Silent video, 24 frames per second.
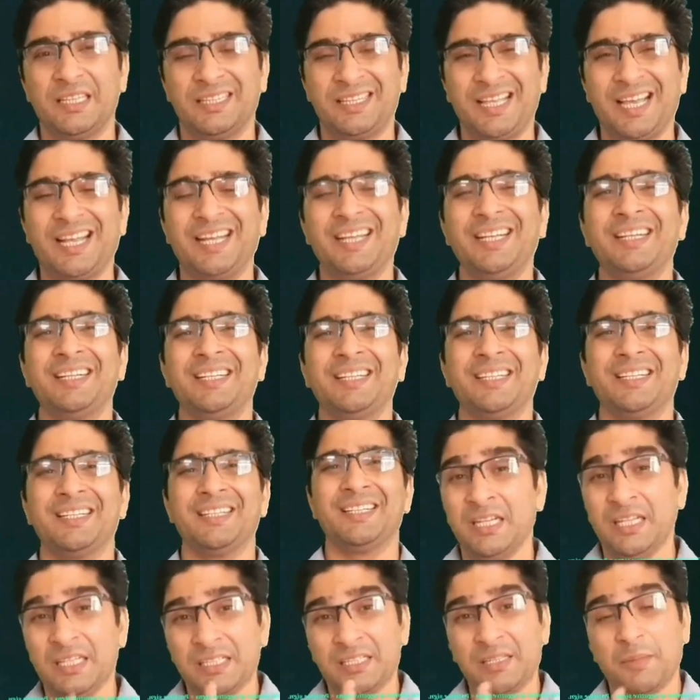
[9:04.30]
then
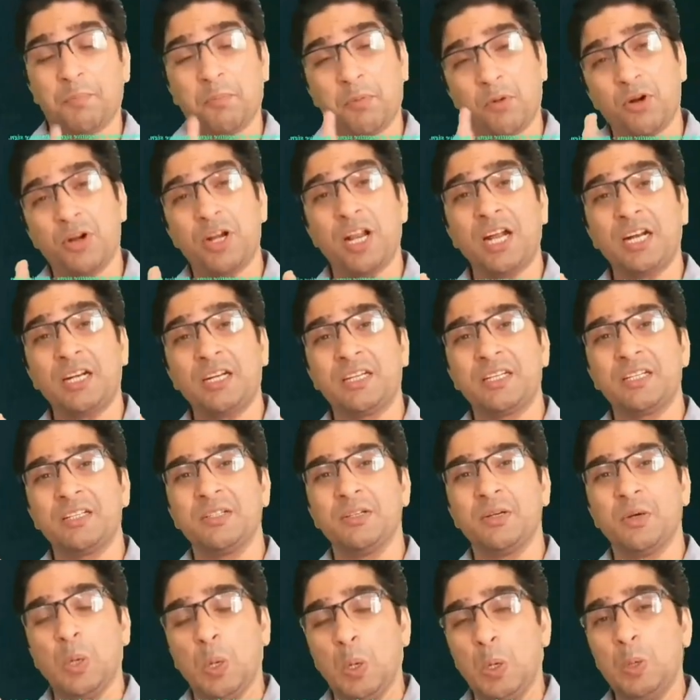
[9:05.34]
the product
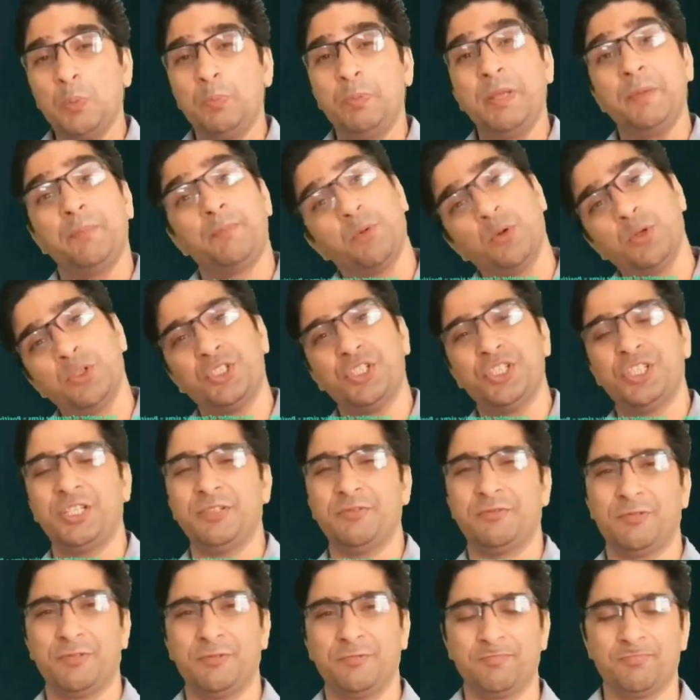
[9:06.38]
will be
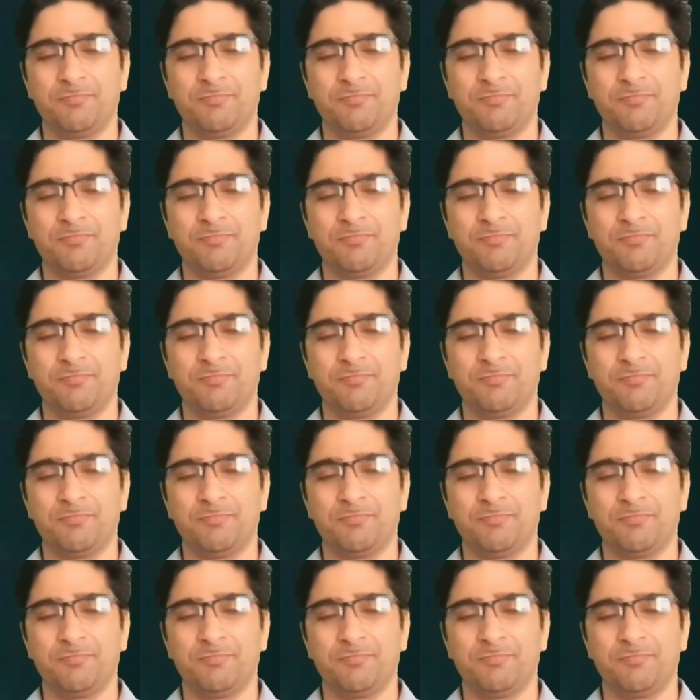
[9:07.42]
positive.